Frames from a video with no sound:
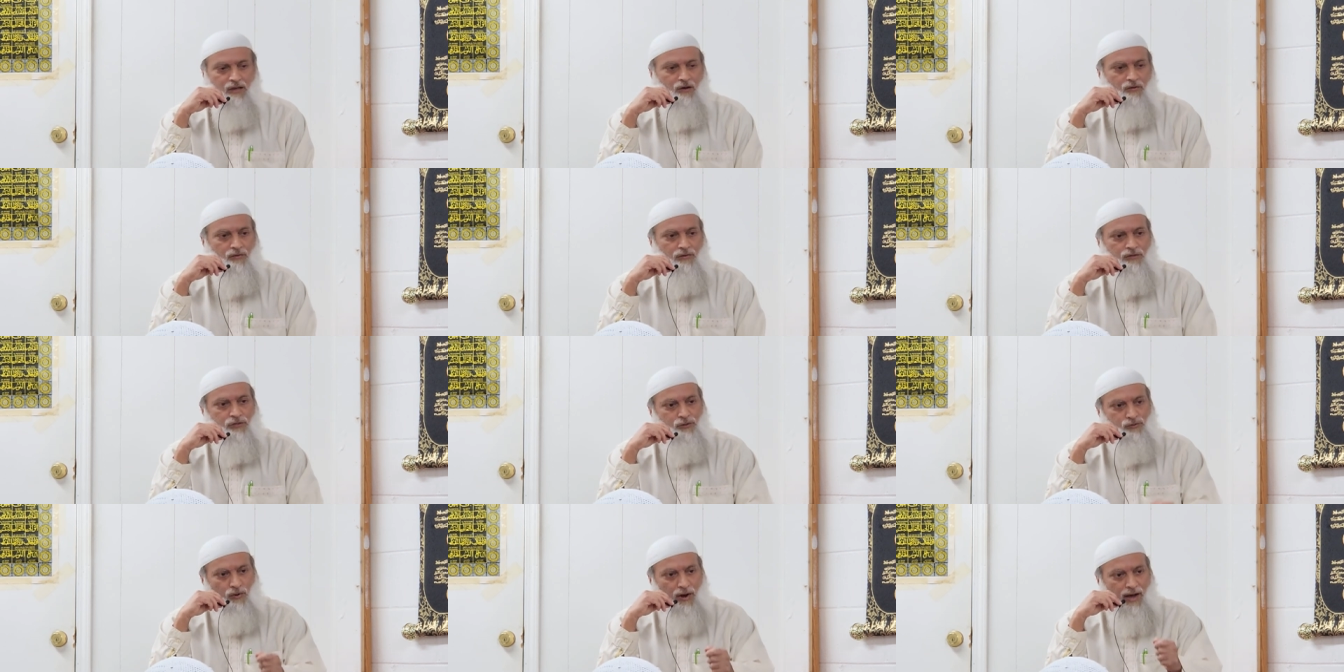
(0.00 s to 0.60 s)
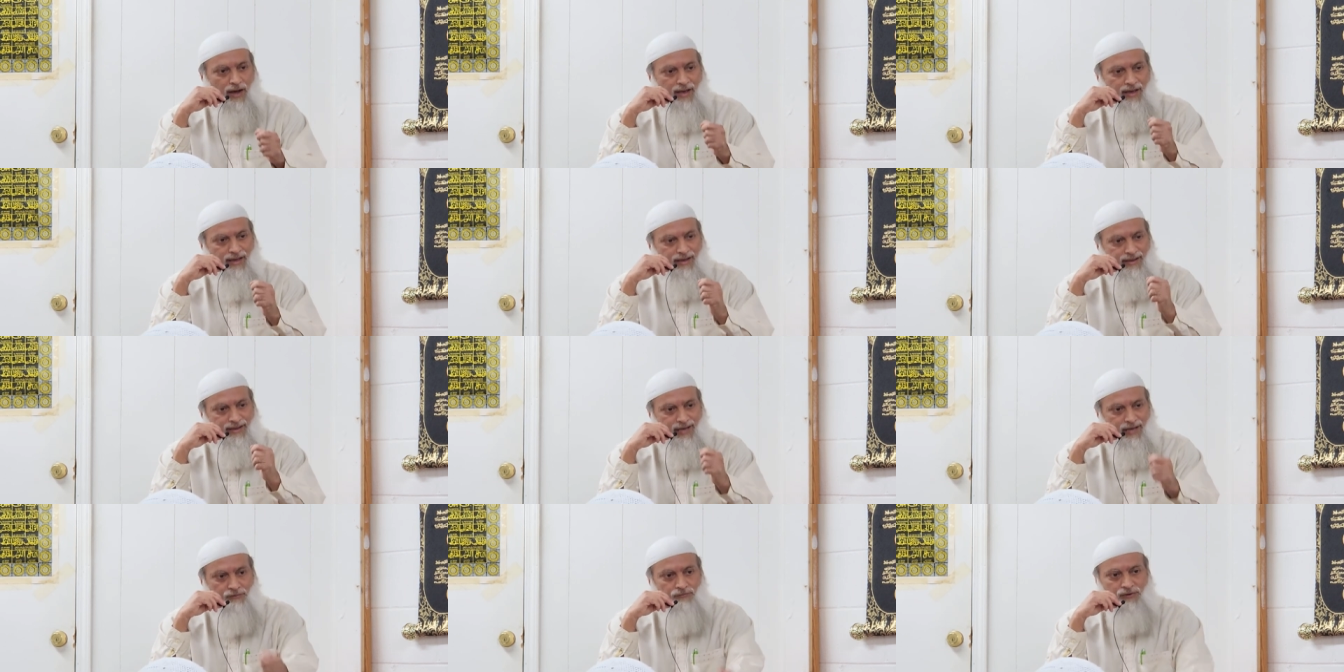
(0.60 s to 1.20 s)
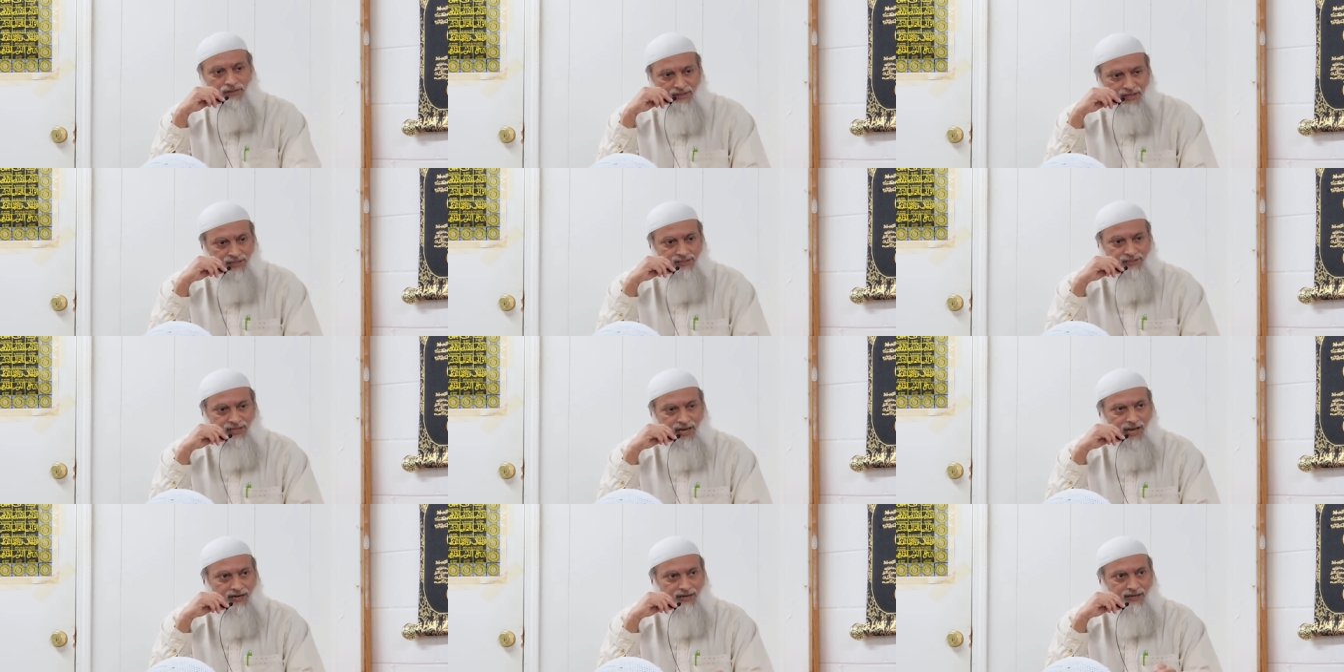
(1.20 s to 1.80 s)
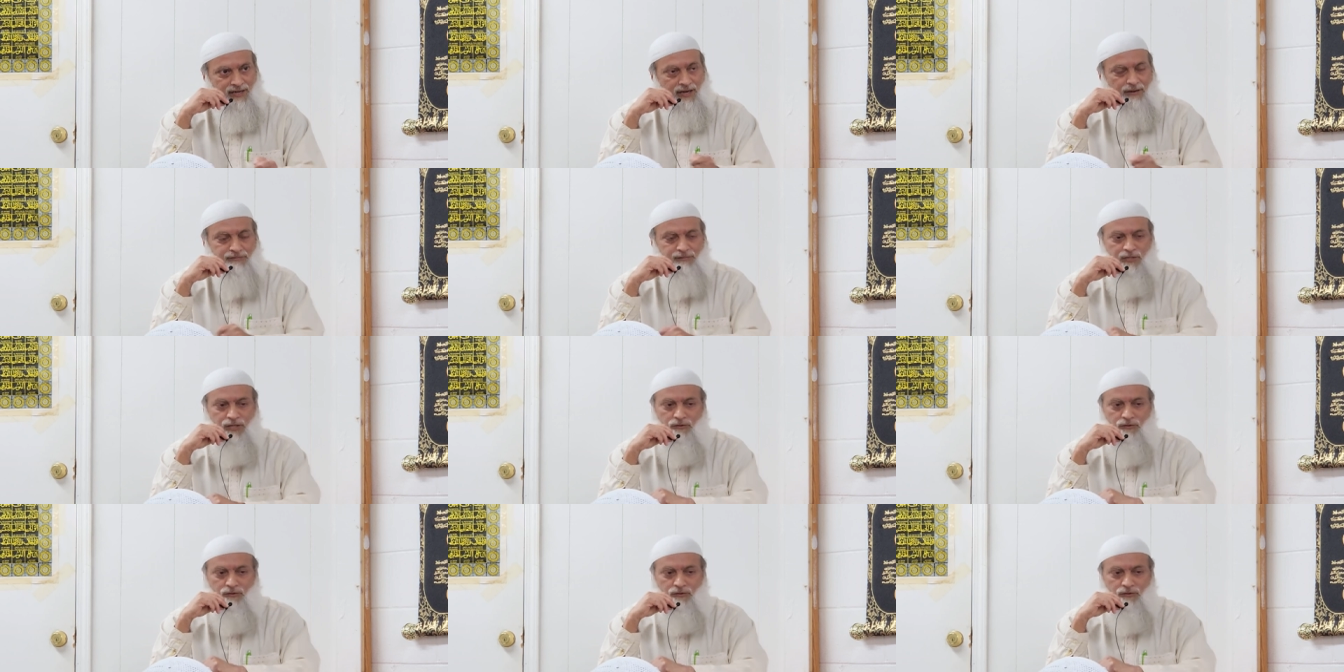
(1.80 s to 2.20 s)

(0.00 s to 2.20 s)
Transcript: Which is why, again, when Dajjal comes,